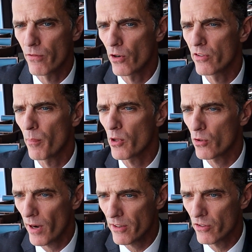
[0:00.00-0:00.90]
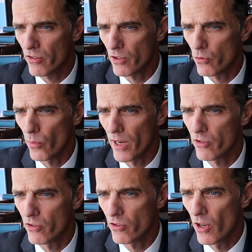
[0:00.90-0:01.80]
for example, crisis
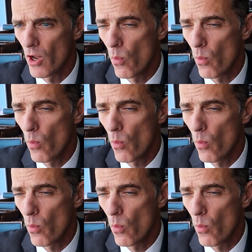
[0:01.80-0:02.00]
situations,